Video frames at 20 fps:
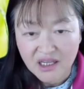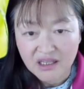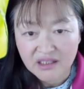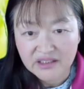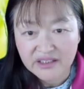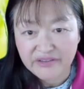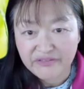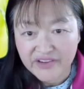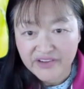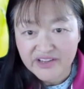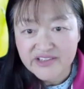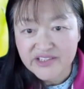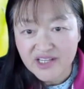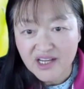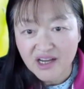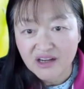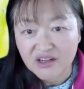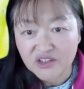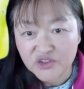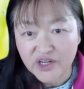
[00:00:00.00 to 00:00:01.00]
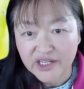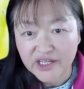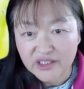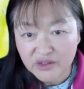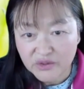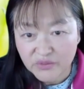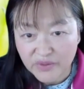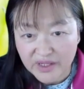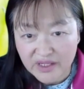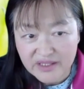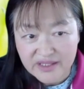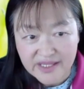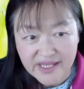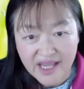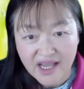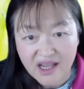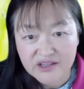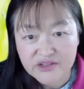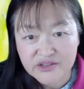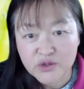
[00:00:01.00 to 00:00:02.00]
defense contractor
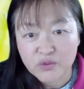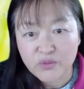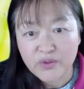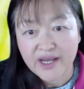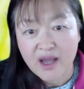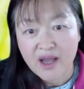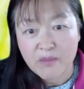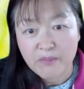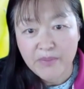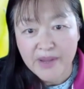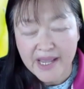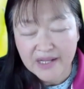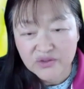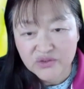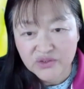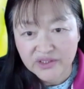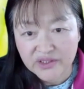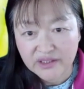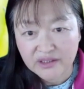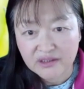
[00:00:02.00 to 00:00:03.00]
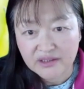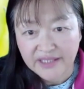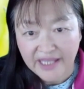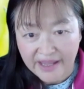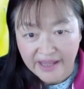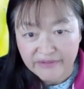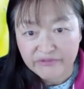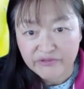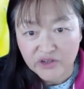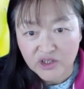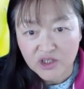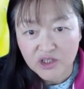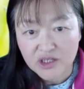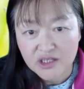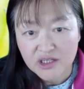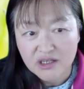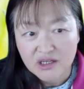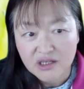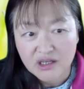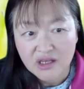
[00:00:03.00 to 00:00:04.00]
Raytheon. So we come back to Denver,
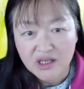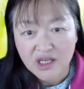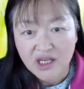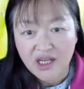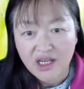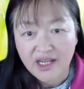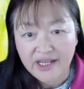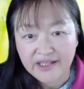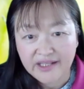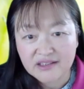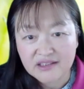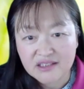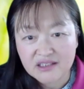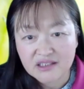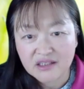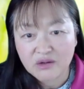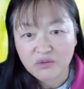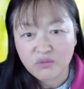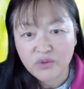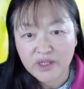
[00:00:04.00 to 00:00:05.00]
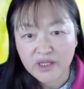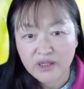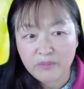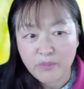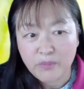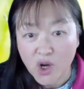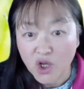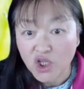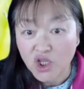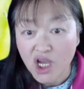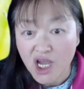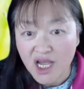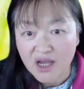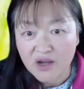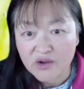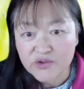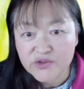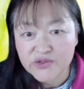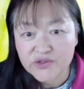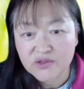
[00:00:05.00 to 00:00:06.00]
and we bought a
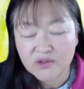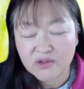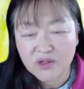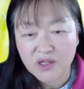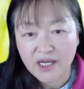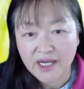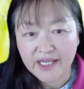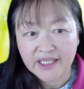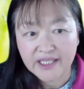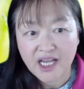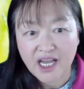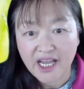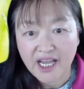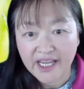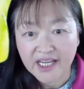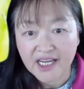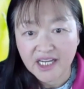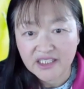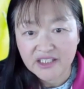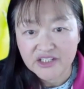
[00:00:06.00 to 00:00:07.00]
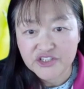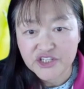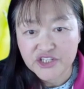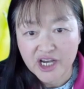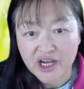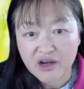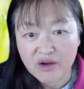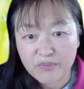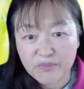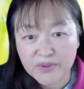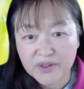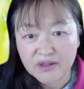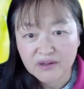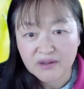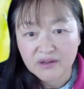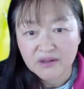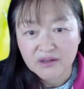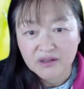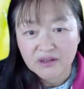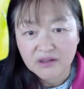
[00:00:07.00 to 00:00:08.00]
house, and I got a job
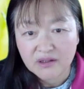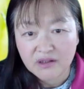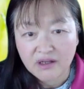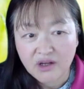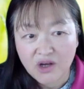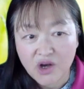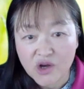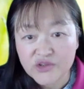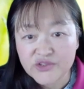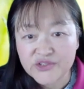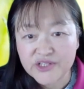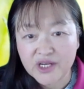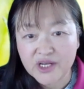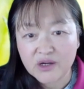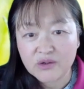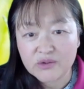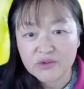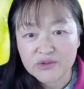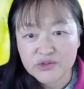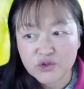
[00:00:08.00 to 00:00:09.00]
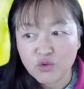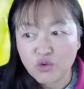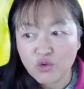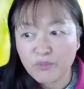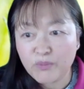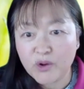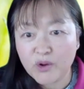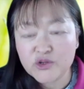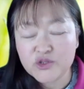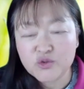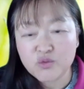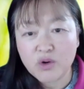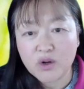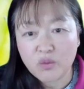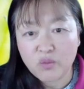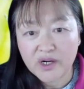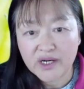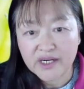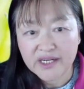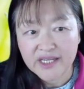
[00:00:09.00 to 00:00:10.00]
also. So we both were
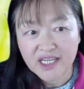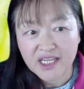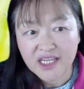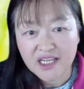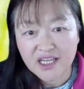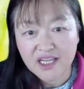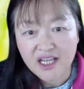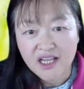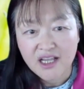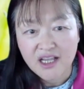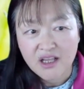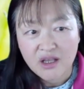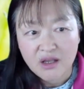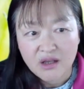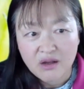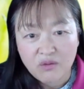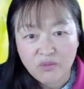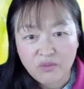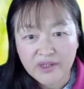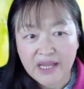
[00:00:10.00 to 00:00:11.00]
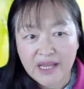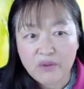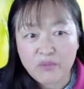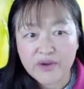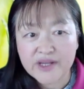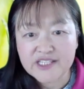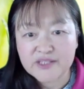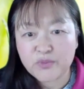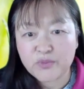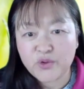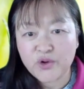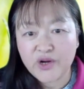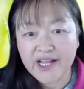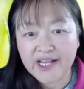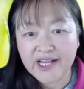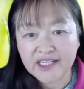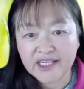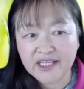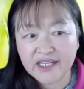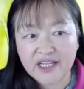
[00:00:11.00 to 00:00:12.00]
working. When I was
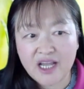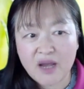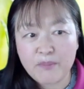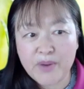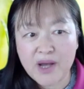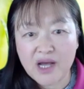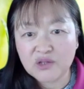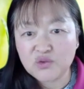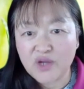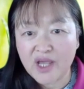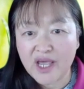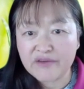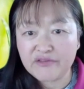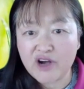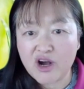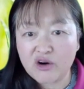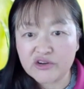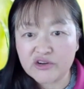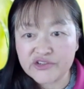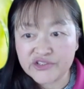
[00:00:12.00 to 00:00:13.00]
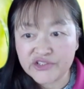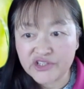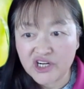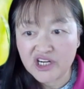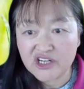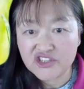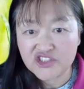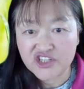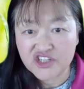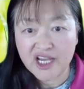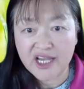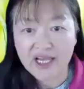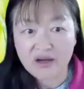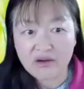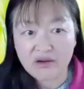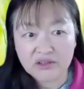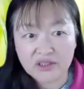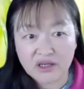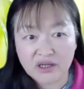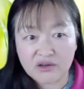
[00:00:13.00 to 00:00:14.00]
pregnant, about to have our third
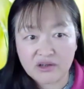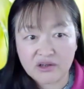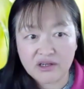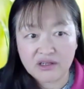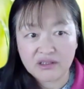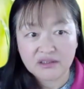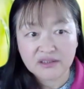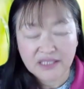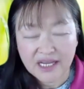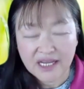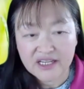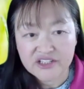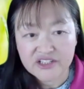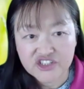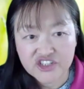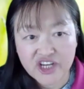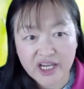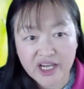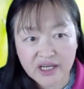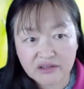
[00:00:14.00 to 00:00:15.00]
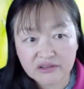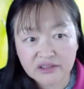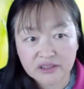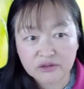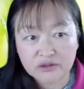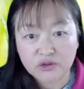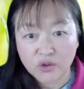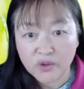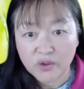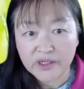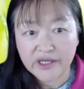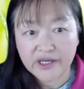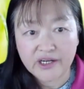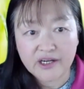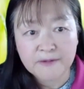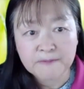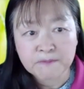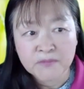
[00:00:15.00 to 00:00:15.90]
child, our last child, a daughter,